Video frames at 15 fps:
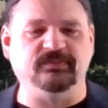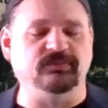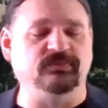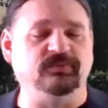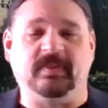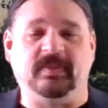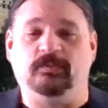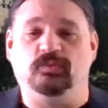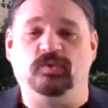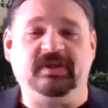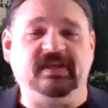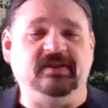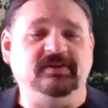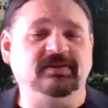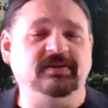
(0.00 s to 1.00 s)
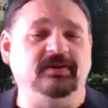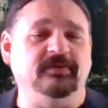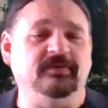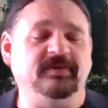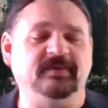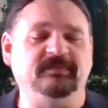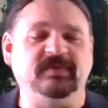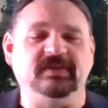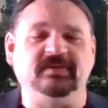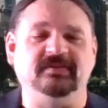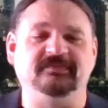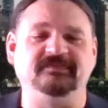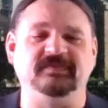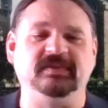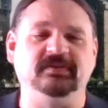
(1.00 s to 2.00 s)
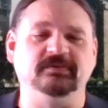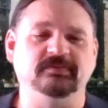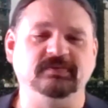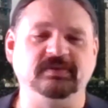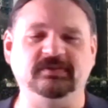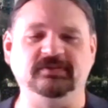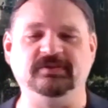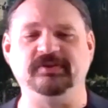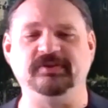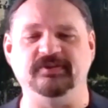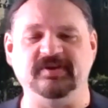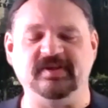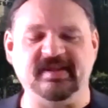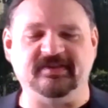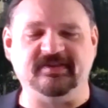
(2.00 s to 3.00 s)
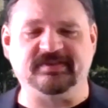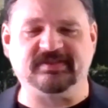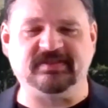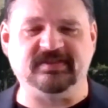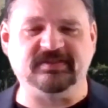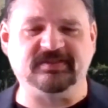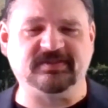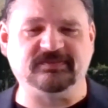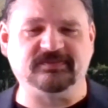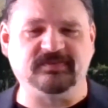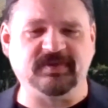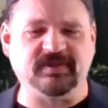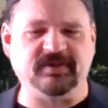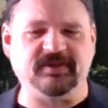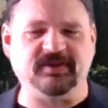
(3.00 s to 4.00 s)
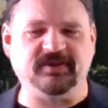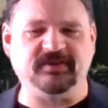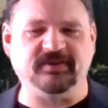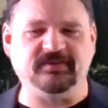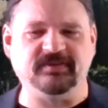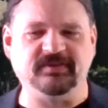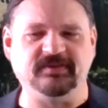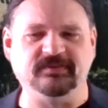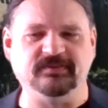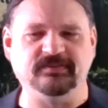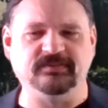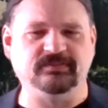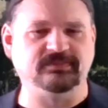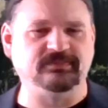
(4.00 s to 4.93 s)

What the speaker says: What do? I mean, if you do your analysis, you